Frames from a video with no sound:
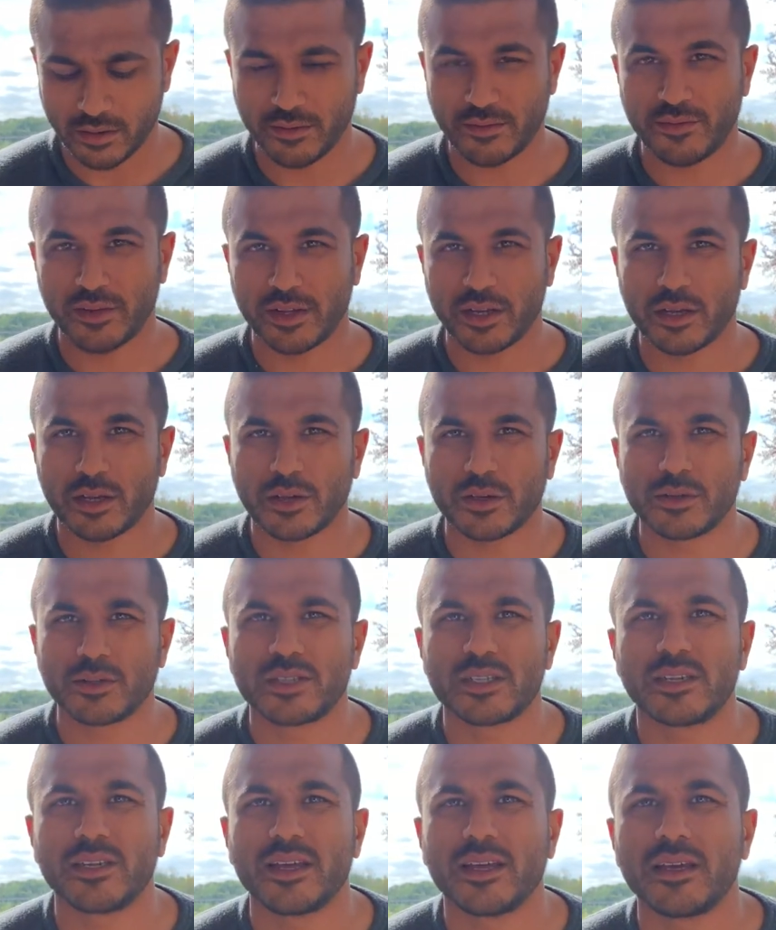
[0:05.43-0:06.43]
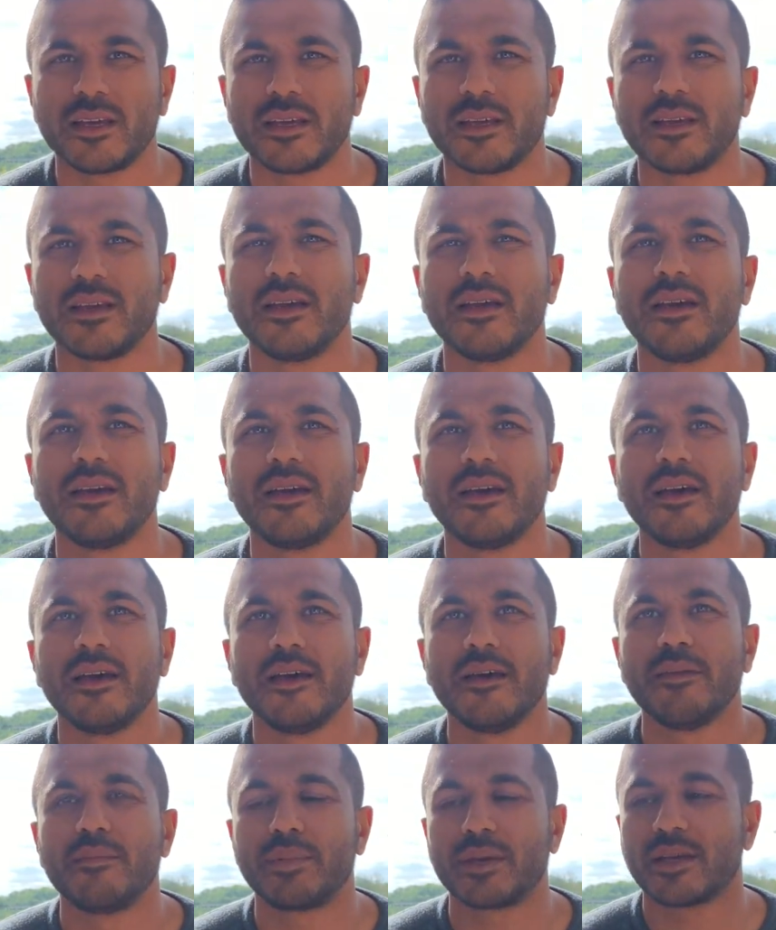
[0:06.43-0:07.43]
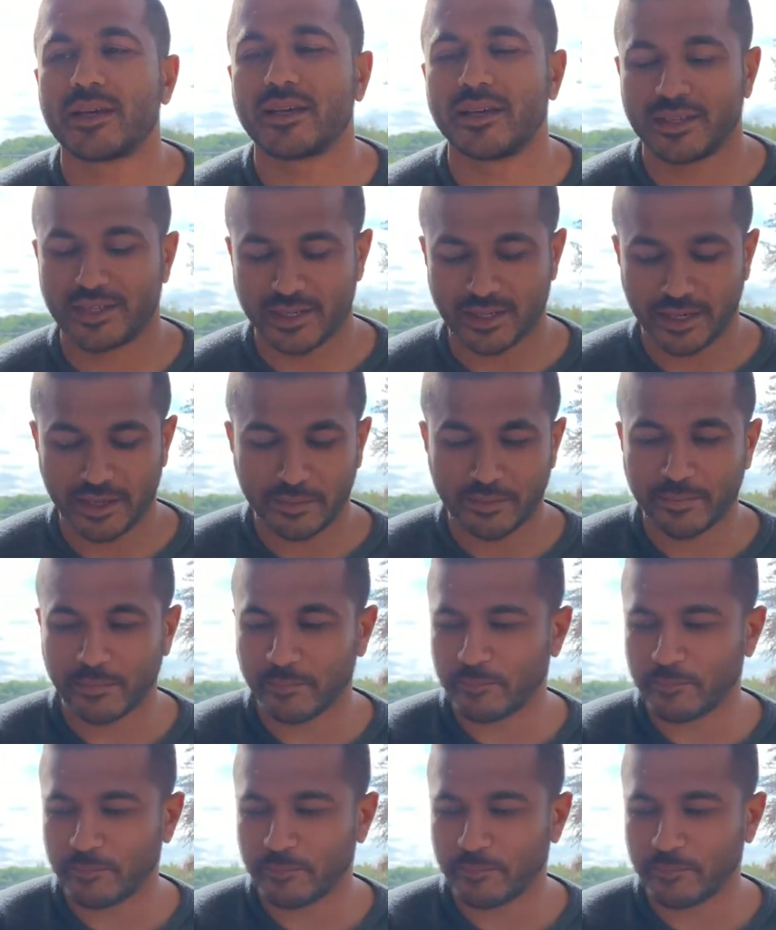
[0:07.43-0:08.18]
video today because a